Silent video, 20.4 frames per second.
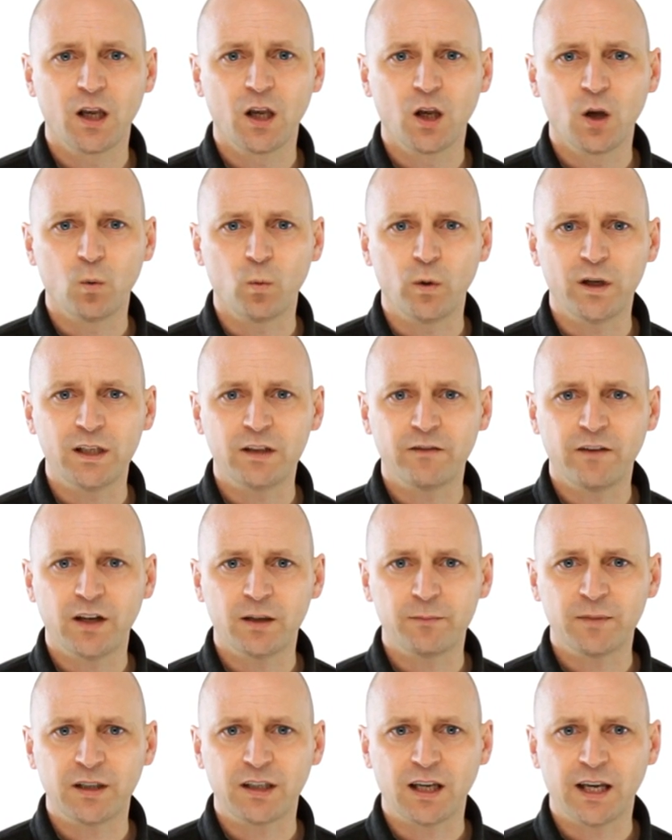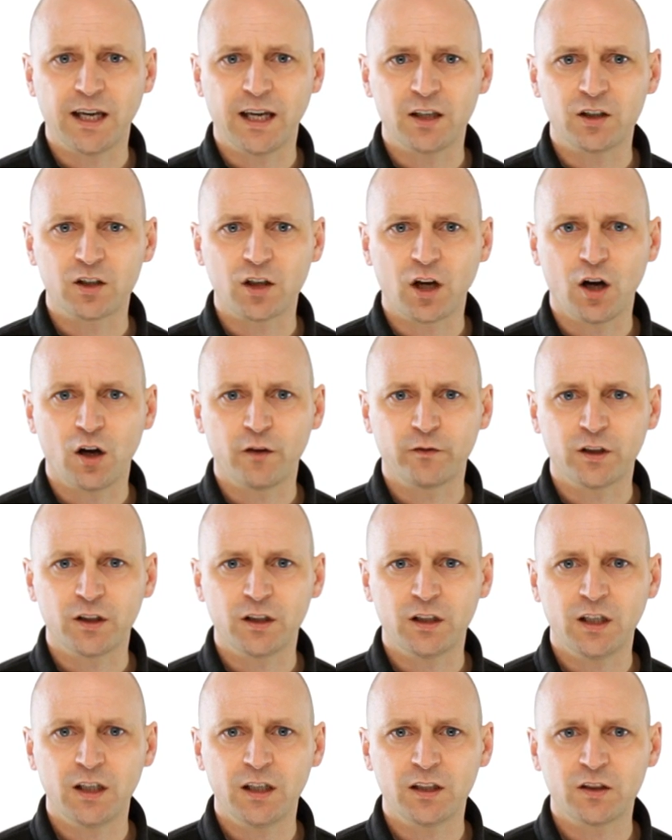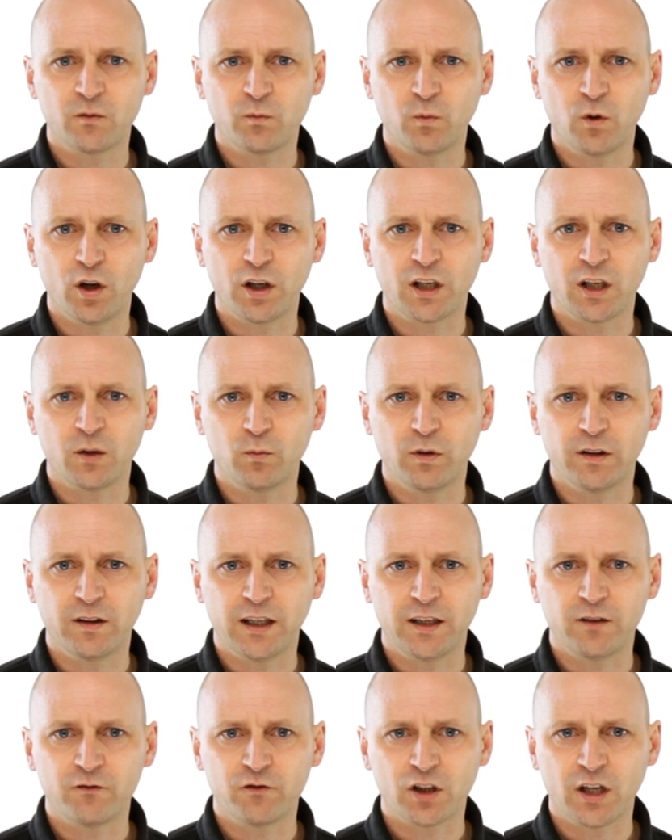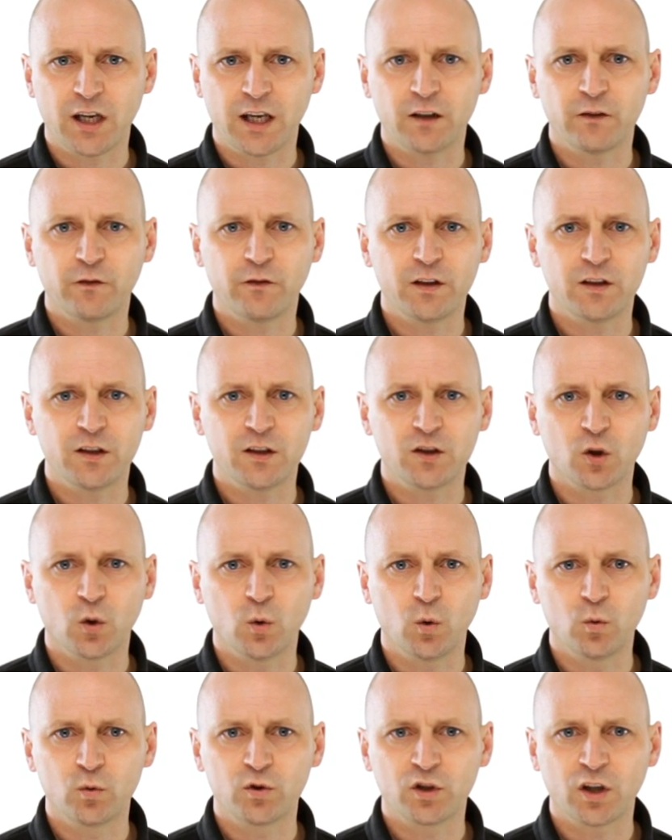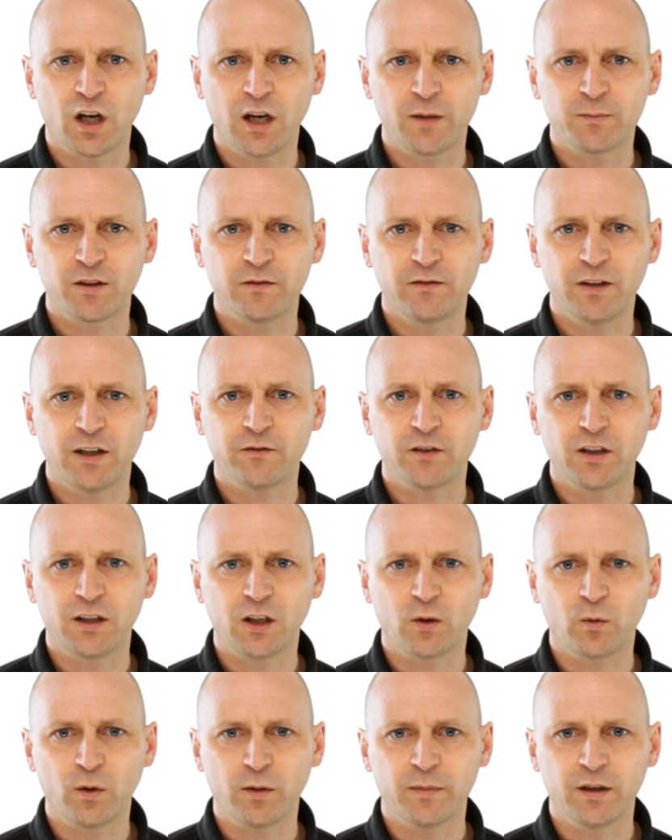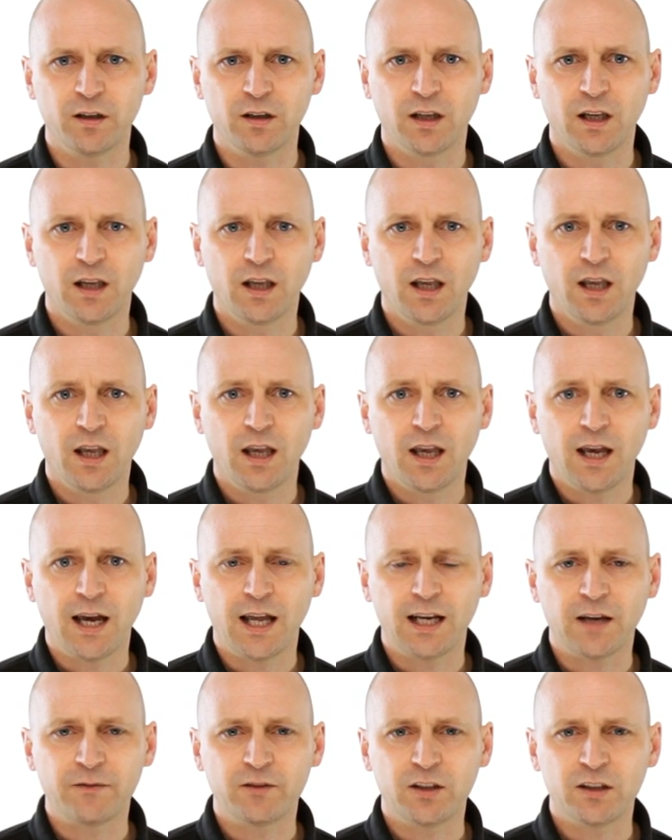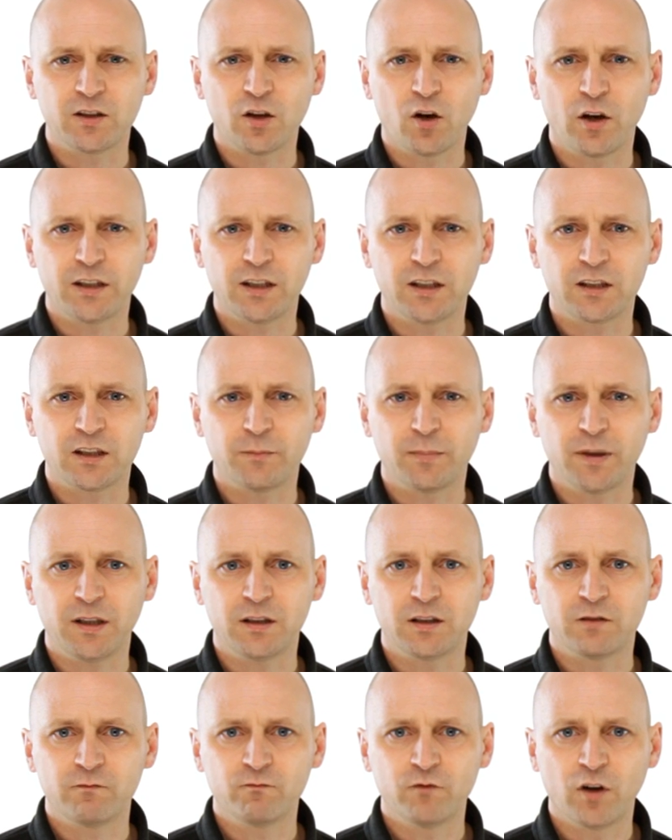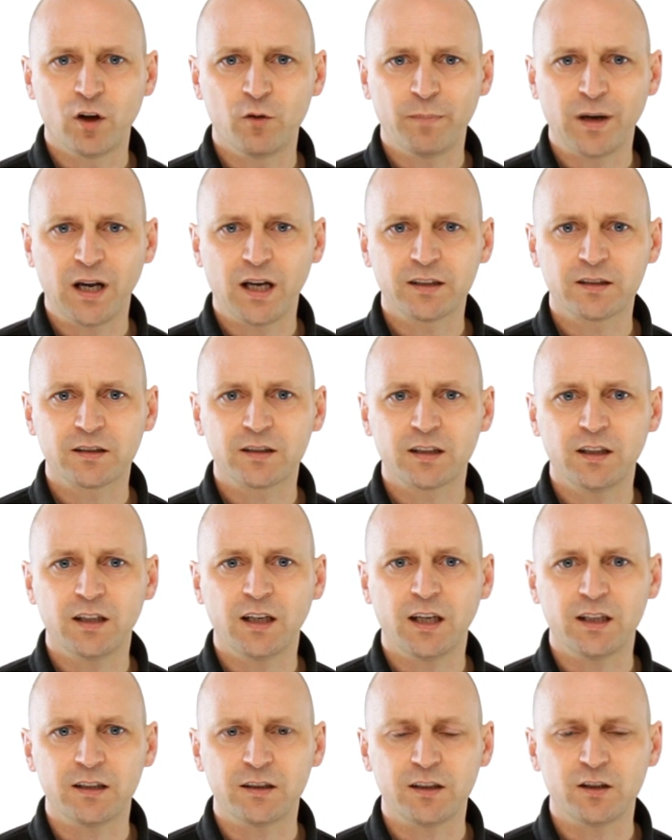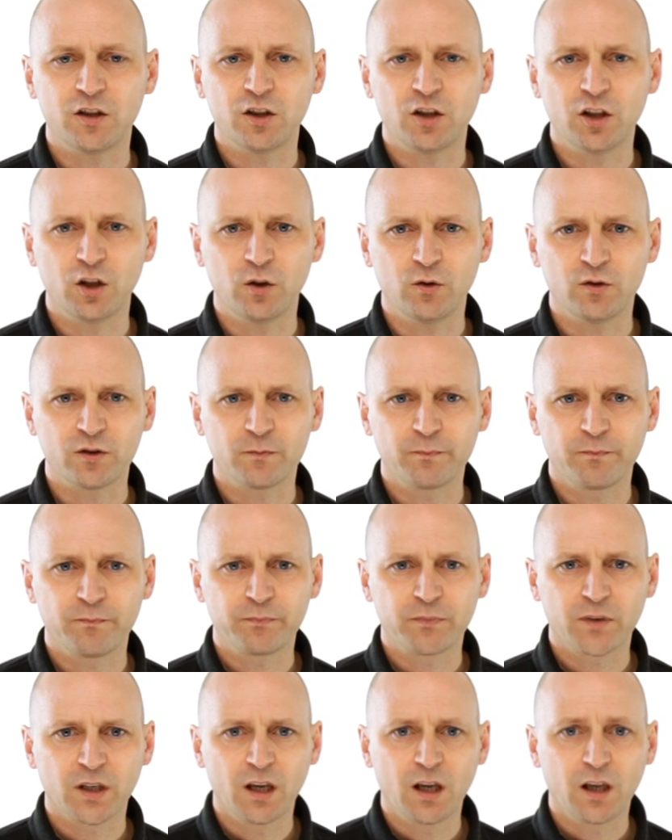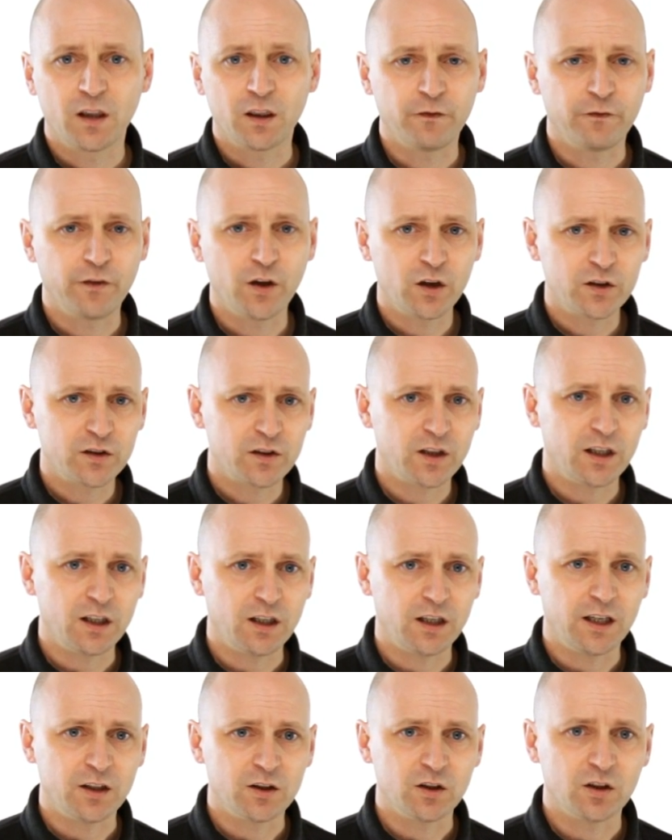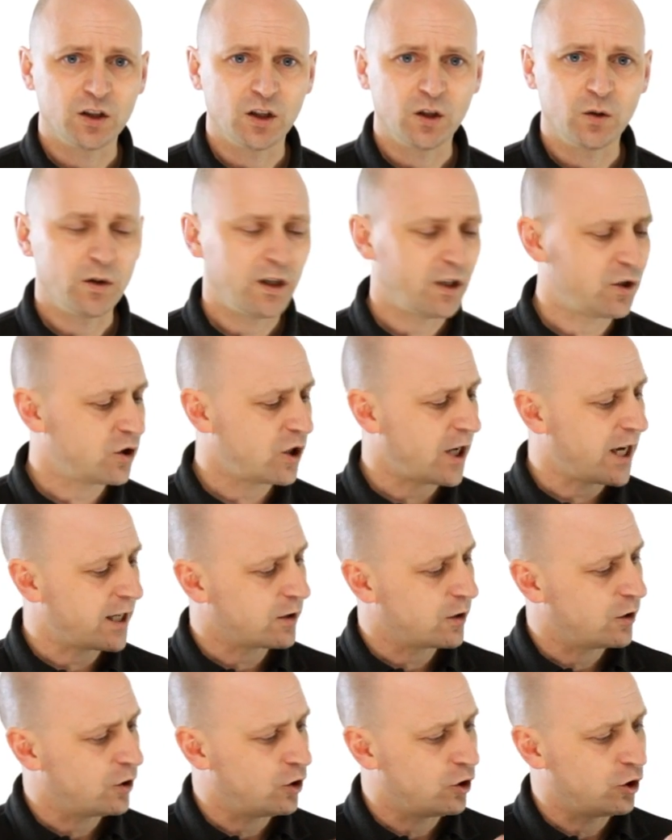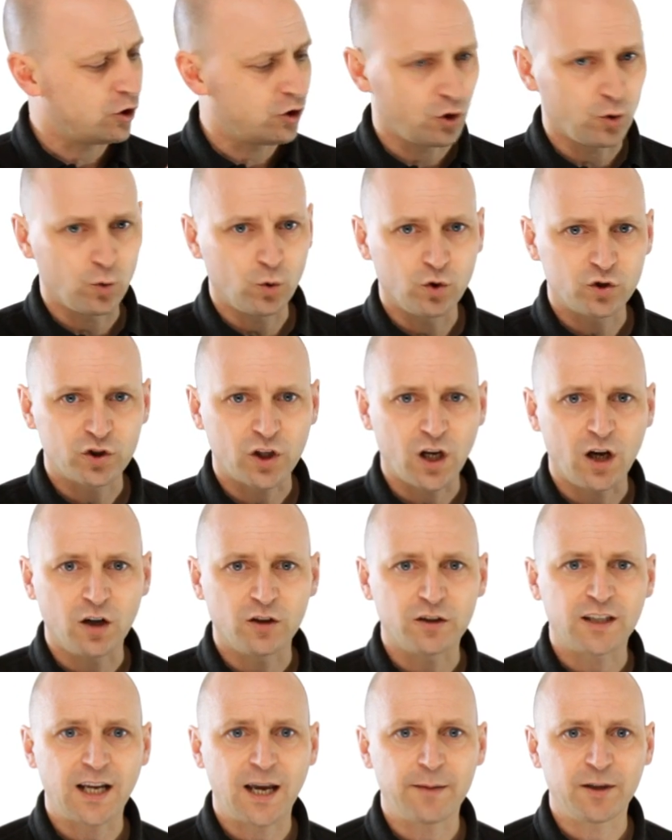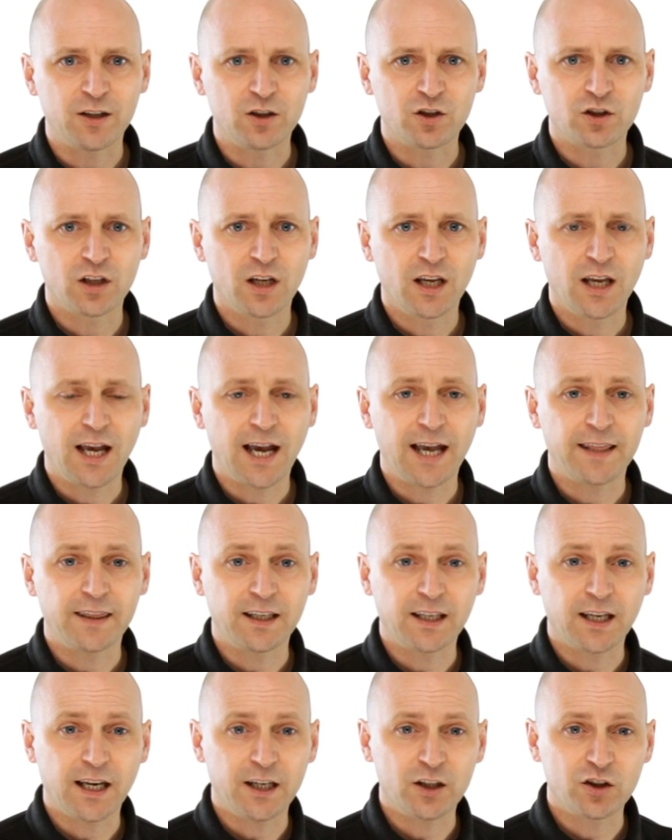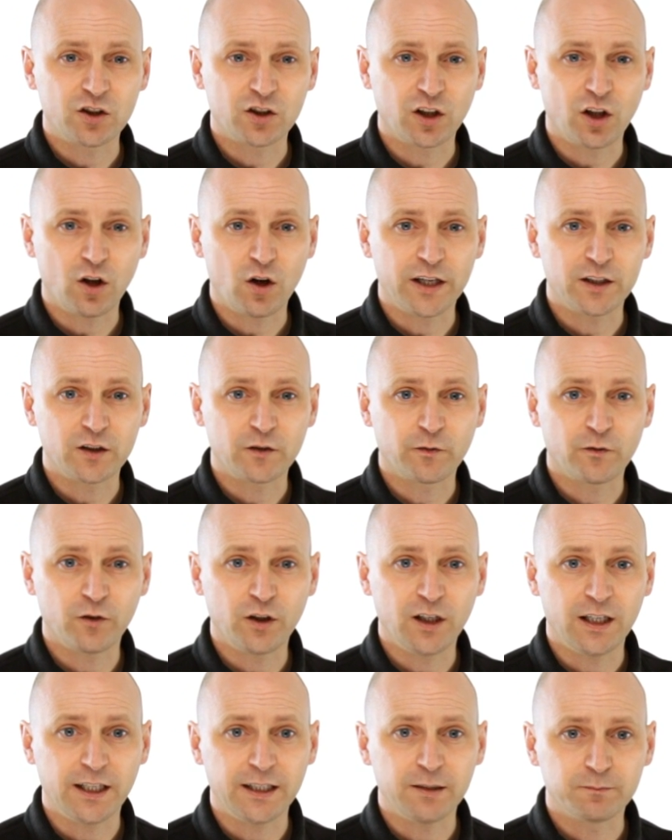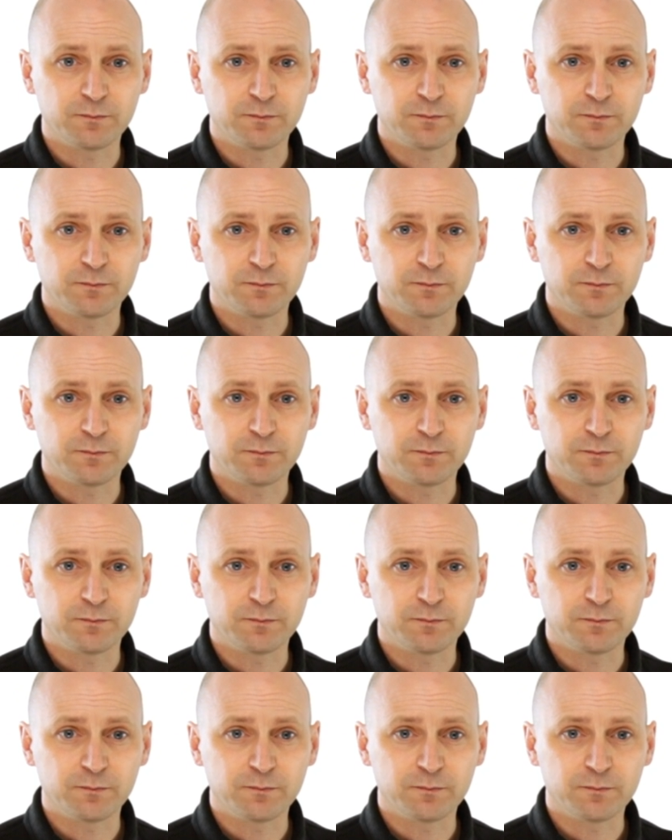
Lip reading: We developed the gauge after years of working with leaf chain fitted to all types of lifting equipment and have designed it to be robust and easy to use. The first thing you need to do is check that the jaws aren't damaged and the gauge slides freely.